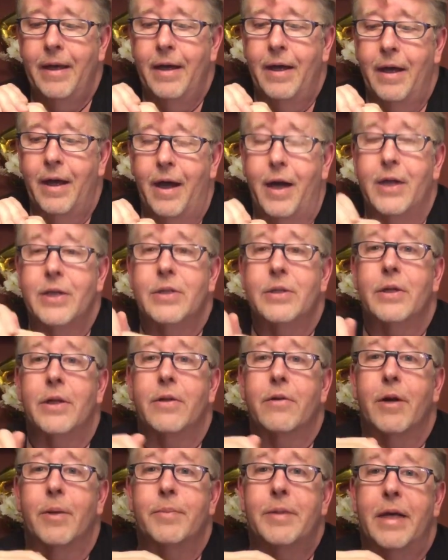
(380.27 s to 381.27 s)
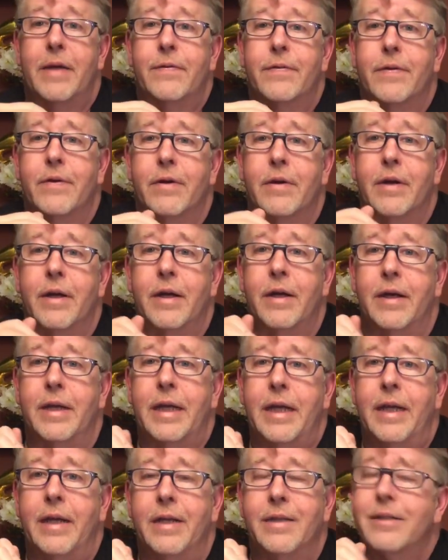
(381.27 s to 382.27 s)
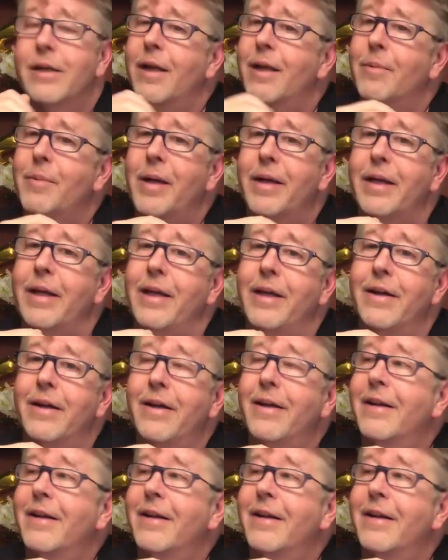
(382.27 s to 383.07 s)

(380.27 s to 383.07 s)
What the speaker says: Also, another update for Yna. It's all about Yna.